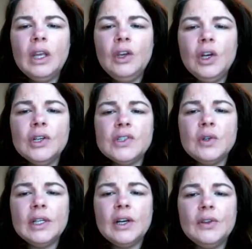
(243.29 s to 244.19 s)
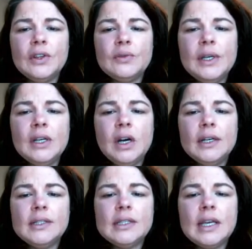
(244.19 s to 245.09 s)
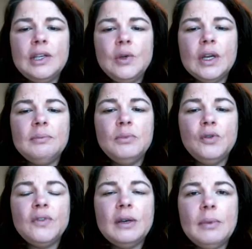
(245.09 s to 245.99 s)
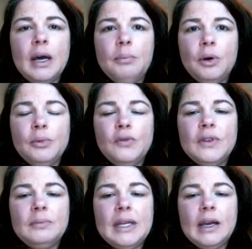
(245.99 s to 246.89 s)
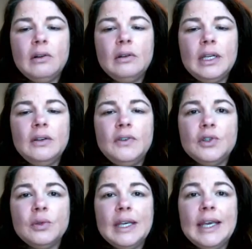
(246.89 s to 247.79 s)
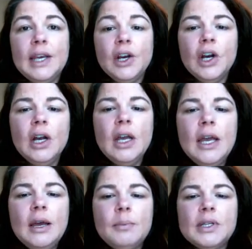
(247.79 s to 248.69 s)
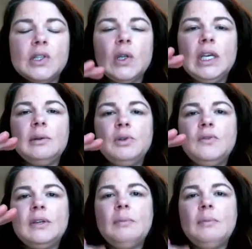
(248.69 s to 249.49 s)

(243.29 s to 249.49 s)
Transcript: You can also click on the 3 dots and you can move them up or move them down individually here, but it's only going to move them